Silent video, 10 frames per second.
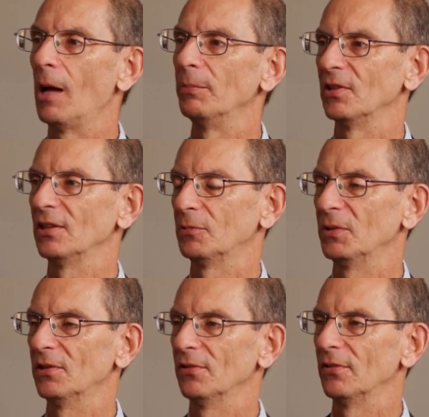opposite
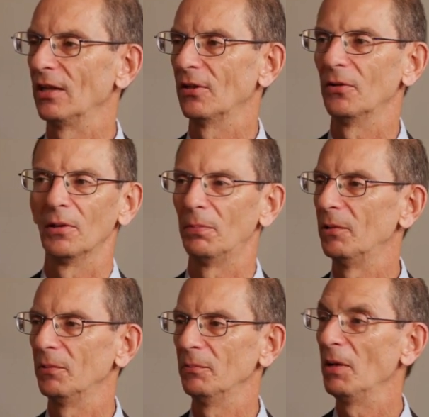experience. I go in the
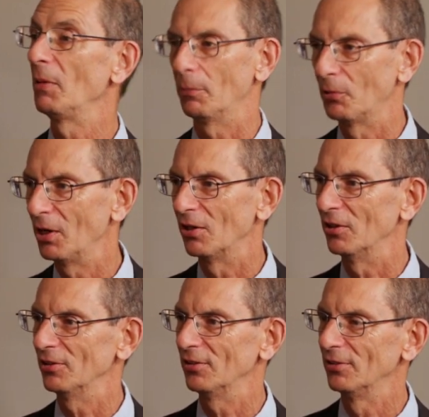pulpit, maybe I pray
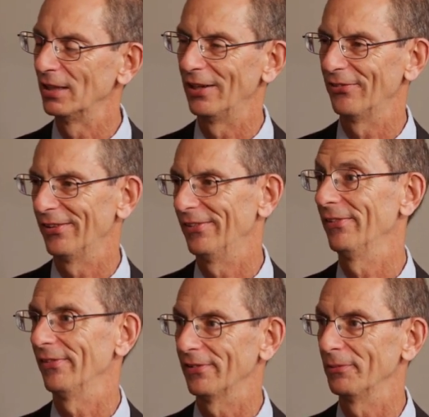harder, and I say,
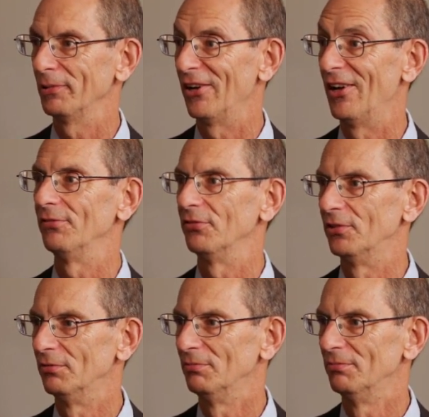This is going to be awful.